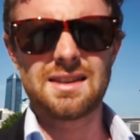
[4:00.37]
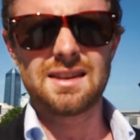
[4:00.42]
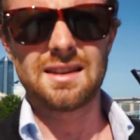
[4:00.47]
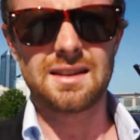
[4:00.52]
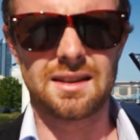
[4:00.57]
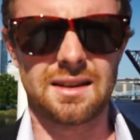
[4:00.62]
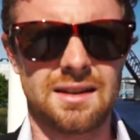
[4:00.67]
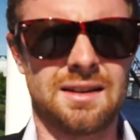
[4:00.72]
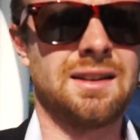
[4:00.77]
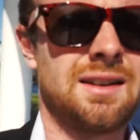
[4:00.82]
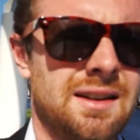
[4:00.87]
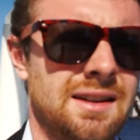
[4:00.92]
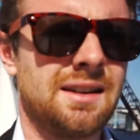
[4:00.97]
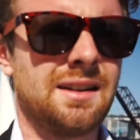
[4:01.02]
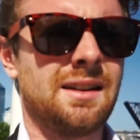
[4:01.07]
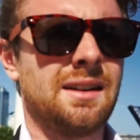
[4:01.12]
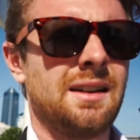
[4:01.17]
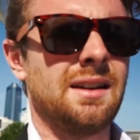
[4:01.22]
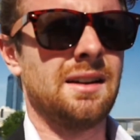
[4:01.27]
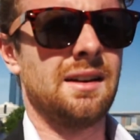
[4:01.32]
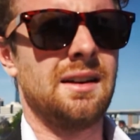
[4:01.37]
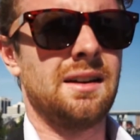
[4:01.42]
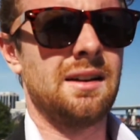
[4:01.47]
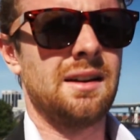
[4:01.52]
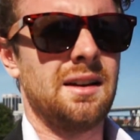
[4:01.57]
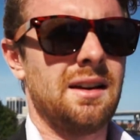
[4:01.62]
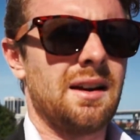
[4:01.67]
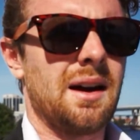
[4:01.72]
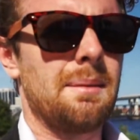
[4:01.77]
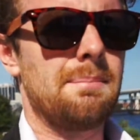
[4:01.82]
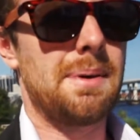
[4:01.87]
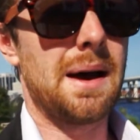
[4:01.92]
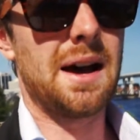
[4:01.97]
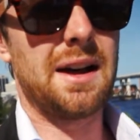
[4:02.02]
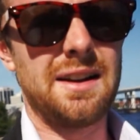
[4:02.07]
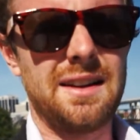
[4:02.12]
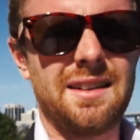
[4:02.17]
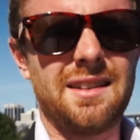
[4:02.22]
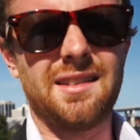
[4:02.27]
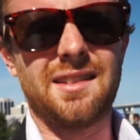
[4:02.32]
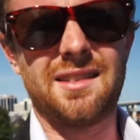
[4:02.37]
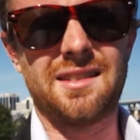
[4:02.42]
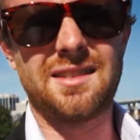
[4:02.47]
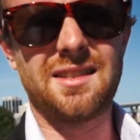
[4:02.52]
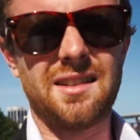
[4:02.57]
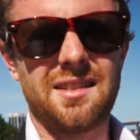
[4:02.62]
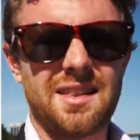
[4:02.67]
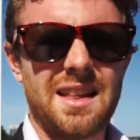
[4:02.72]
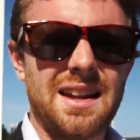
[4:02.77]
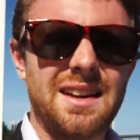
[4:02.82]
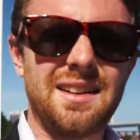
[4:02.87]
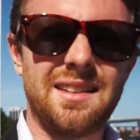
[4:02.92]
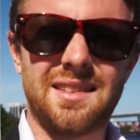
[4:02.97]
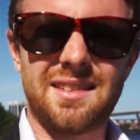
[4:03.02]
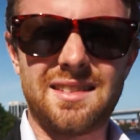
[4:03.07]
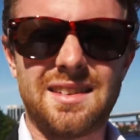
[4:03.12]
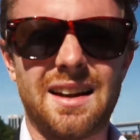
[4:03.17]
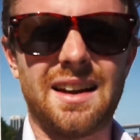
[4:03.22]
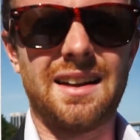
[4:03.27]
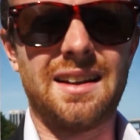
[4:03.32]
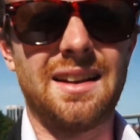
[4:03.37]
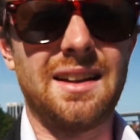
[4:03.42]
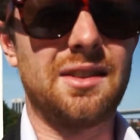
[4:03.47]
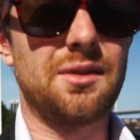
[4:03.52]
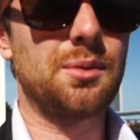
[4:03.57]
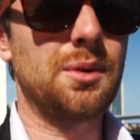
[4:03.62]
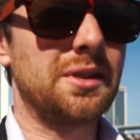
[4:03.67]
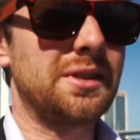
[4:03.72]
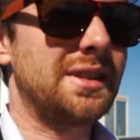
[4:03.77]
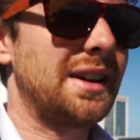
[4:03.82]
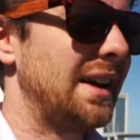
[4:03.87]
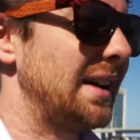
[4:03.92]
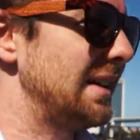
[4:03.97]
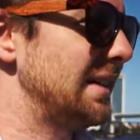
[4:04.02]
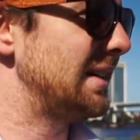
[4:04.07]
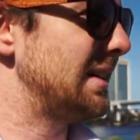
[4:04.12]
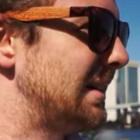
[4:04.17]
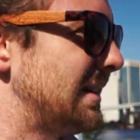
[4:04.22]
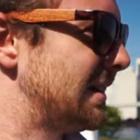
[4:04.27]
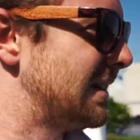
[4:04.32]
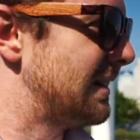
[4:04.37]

thing about it is just that it's it's real tight.